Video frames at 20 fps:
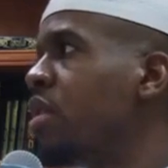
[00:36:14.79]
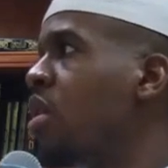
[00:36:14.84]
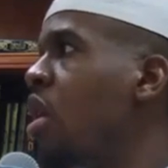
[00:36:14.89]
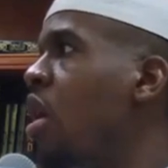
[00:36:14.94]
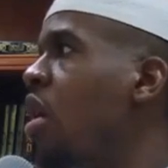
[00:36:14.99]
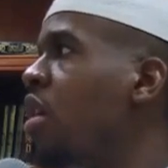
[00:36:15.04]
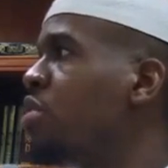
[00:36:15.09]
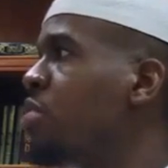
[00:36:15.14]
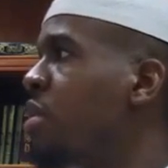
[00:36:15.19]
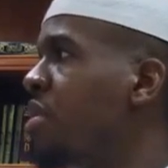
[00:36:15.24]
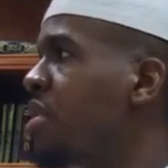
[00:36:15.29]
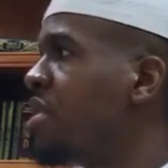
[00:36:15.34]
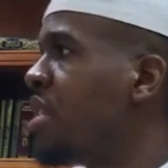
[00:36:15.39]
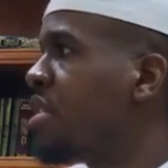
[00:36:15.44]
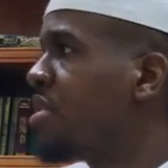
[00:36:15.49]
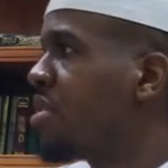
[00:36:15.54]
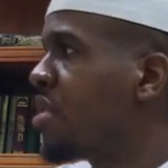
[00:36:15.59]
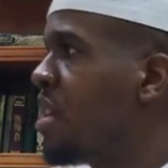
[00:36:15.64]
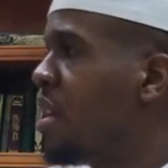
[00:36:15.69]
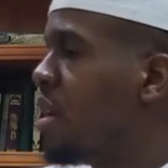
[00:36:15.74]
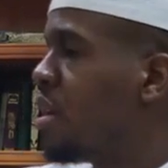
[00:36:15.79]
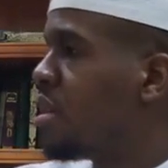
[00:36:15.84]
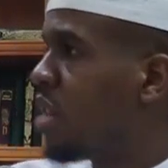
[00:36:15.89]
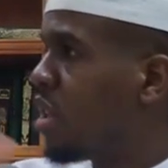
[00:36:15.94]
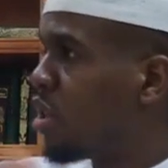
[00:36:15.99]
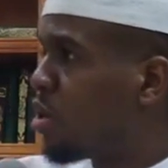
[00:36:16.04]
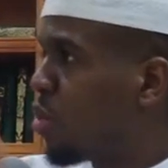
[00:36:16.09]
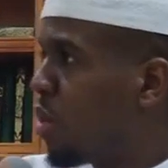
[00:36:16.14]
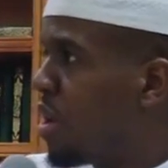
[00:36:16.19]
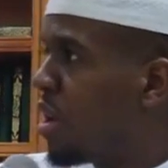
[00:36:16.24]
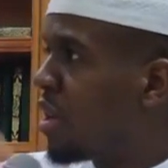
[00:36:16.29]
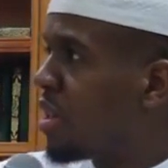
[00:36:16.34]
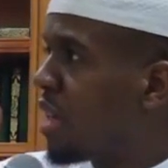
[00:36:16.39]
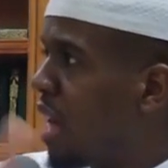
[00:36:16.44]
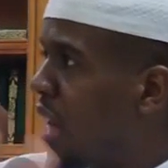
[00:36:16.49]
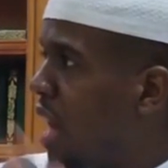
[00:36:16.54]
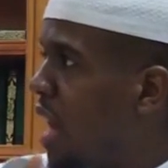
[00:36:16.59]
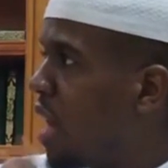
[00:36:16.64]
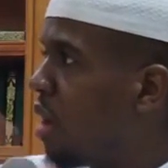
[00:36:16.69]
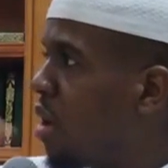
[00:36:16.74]
Regardless whether taswir is
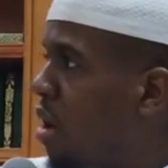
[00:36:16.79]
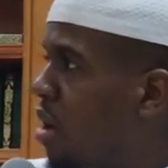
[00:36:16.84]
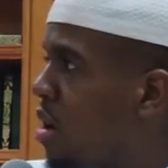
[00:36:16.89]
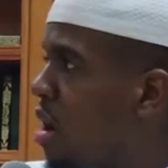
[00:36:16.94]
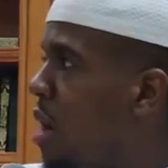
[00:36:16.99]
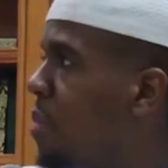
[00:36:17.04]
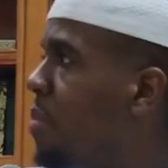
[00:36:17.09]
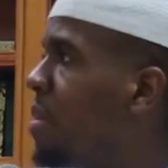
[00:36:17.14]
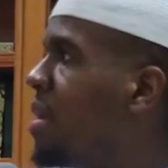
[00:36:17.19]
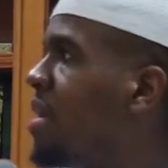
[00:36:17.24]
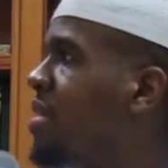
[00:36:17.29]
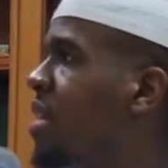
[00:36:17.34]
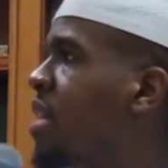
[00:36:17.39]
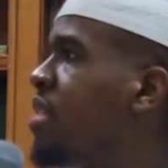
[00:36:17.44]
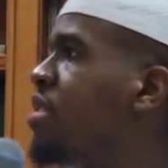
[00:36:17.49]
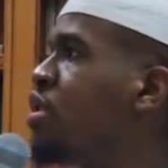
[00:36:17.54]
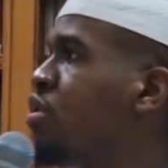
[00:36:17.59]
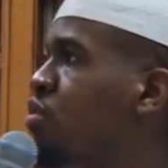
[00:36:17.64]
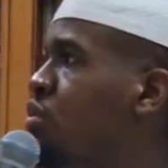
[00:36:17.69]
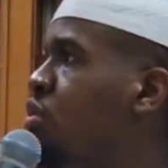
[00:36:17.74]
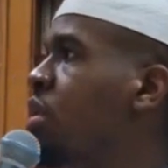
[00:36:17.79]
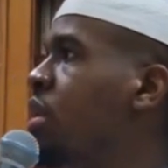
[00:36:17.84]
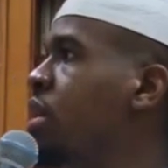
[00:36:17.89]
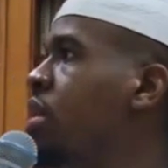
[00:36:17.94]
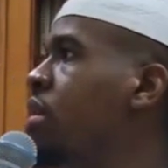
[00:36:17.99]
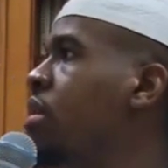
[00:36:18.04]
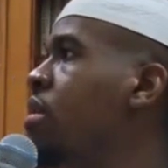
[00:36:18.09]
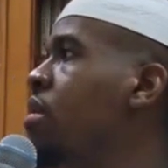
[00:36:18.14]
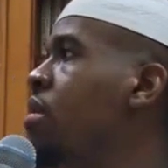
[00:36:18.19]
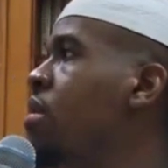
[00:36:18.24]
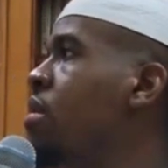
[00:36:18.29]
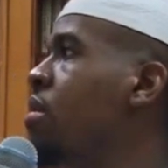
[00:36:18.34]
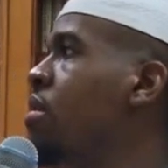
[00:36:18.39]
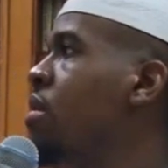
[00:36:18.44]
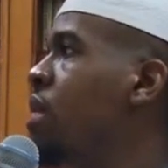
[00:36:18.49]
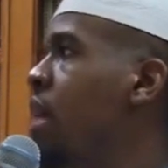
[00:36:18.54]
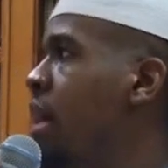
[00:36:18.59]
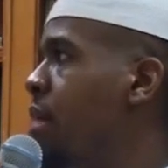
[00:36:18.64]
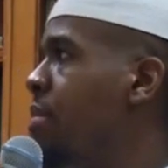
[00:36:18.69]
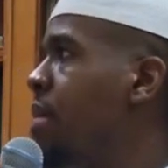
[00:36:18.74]
halal or haram, but it takes its ruling.
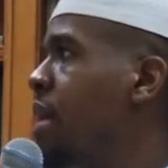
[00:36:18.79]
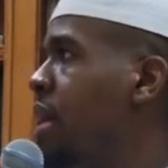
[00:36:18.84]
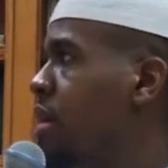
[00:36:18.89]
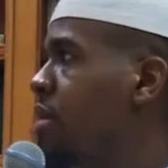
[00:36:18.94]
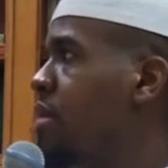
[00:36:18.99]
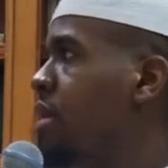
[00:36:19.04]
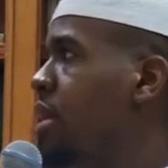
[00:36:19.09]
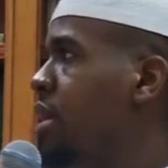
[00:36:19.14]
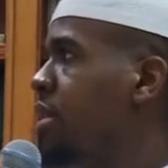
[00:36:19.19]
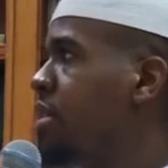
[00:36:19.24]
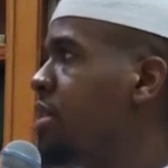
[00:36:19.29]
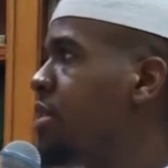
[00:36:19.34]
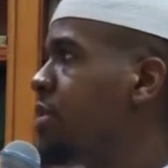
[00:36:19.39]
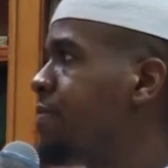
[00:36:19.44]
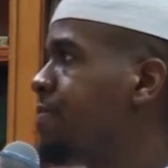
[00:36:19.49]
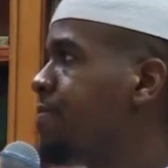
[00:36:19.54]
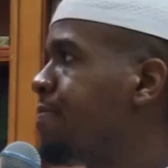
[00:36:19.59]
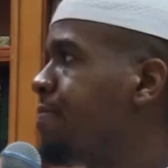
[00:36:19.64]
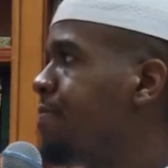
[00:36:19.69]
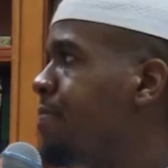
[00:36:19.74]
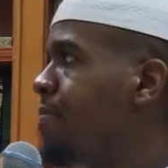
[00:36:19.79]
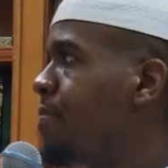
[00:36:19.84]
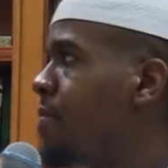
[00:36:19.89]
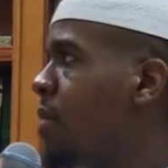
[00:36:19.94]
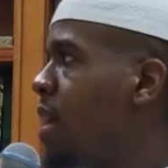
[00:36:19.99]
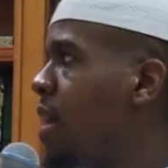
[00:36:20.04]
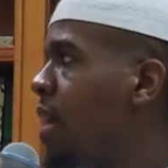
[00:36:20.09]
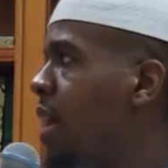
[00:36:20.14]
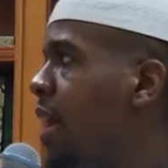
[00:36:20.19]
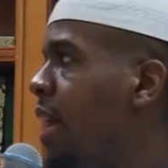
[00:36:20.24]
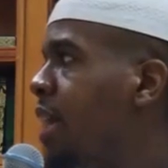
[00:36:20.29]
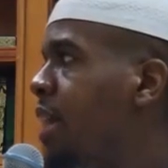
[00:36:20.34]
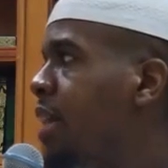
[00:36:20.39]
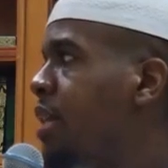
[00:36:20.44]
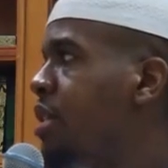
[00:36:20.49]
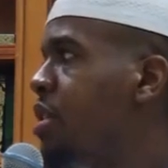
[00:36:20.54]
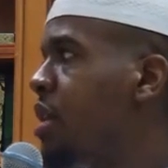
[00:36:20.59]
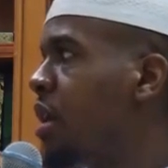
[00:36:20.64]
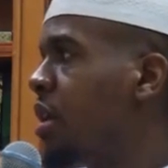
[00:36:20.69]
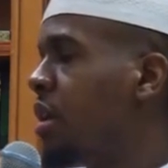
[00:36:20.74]
Everybody clear on this? Khairin,
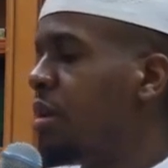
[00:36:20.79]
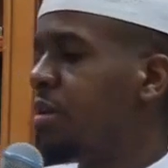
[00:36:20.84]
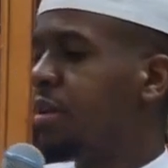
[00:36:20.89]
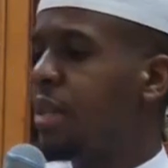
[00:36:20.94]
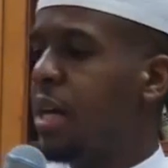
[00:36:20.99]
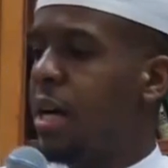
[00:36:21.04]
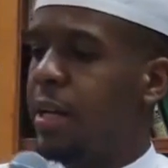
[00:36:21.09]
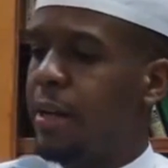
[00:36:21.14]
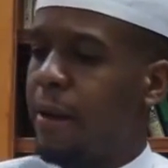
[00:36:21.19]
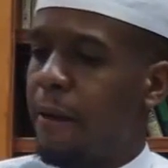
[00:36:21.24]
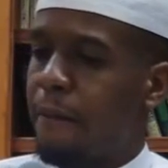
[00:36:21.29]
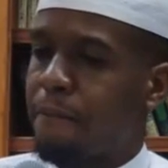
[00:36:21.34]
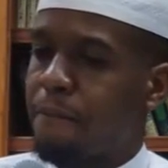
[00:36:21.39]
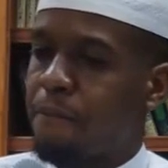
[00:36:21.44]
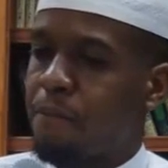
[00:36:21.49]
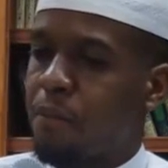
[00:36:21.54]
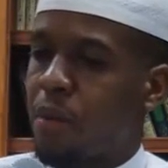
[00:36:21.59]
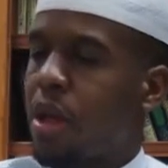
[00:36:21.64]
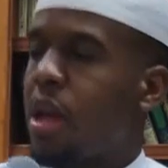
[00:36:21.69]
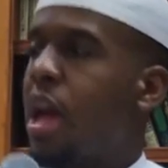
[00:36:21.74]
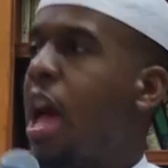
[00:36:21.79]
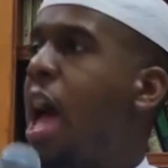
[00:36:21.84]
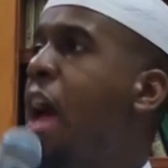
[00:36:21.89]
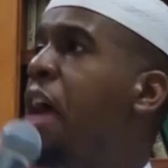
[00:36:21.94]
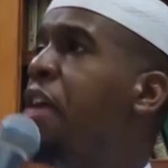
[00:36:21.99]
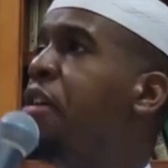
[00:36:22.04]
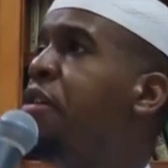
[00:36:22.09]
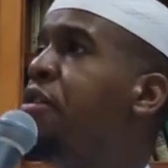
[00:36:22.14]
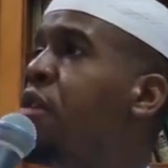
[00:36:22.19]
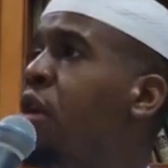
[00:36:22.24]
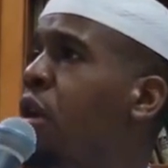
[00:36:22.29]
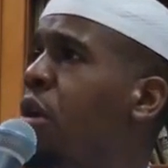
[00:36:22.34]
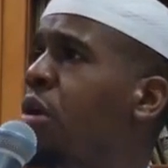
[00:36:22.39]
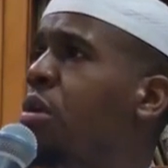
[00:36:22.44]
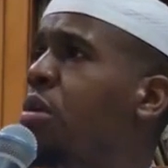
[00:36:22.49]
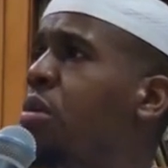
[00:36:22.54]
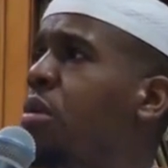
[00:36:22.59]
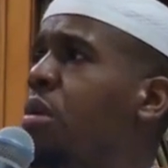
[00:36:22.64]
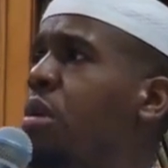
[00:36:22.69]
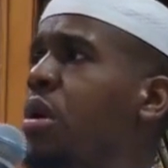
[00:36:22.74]
inshallah ta'ala. And
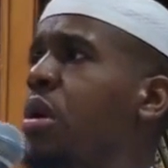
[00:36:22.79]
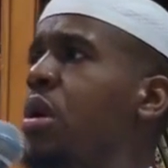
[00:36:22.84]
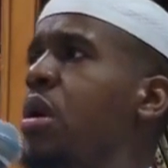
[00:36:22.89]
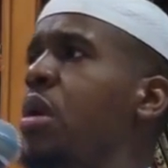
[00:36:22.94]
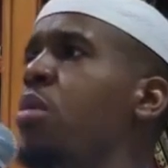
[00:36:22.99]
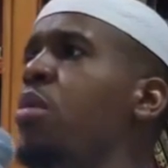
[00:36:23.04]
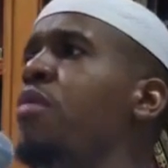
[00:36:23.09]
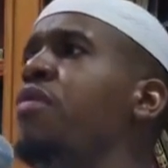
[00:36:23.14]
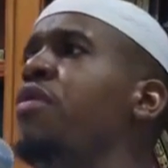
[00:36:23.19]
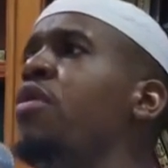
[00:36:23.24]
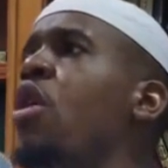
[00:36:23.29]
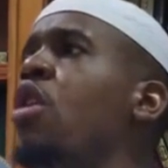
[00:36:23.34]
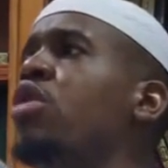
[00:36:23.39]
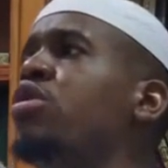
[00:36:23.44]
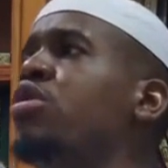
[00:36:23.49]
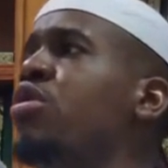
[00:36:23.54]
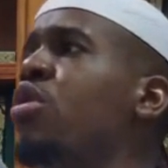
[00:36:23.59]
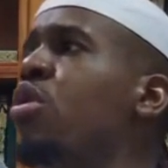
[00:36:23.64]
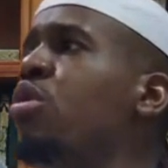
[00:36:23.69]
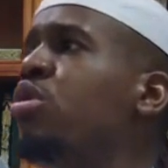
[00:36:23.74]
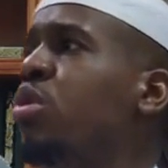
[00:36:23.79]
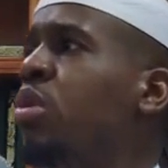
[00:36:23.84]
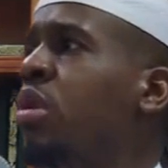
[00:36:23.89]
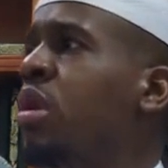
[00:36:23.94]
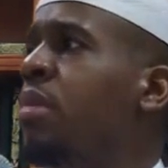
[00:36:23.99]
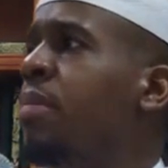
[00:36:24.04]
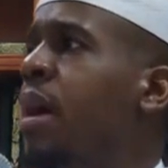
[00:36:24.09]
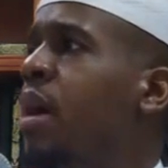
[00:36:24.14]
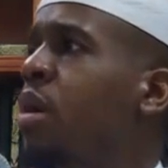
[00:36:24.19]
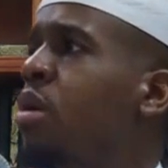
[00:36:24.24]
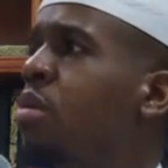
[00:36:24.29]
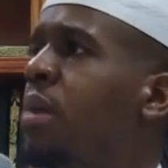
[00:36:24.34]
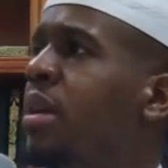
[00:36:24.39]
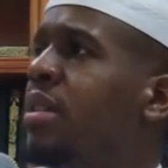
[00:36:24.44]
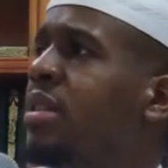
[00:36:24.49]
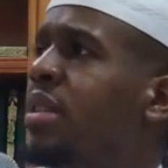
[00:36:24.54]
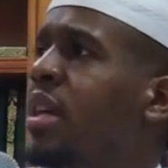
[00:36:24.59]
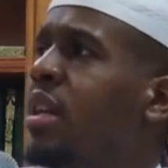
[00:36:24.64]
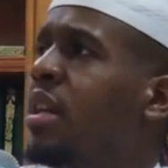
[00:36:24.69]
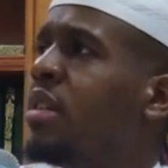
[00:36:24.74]
no, with regards to those ulama who may
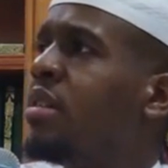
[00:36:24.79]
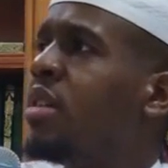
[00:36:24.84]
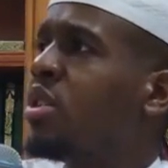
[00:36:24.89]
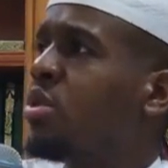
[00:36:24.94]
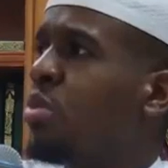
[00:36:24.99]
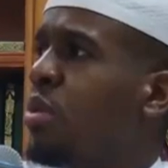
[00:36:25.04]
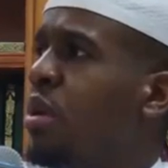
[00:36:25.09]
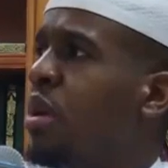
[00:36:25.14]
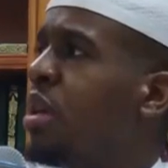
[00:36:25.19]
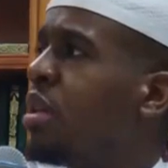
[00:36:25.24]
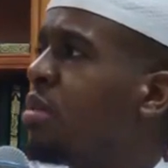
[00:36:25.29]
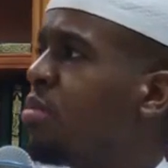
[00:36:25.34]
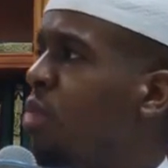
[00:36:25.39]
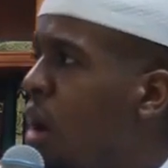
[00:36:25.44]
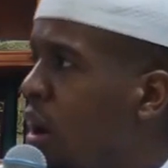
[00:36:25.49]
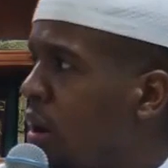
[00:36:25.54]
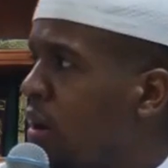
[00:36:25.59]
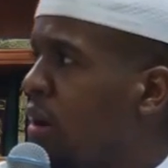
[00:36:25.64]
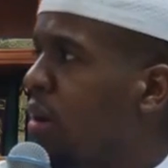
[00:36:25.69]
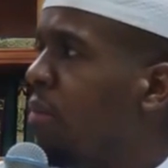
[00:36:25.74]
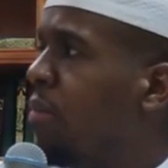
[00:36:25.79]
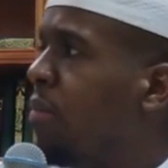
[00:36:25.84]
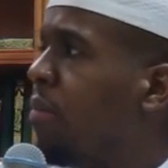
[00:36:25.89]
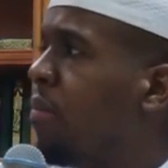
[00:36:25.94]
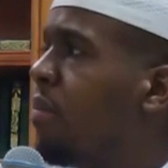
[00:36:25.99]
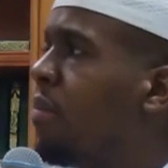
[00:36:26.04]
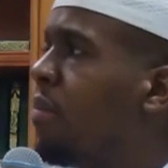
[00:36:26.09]
say that taswir is muharram,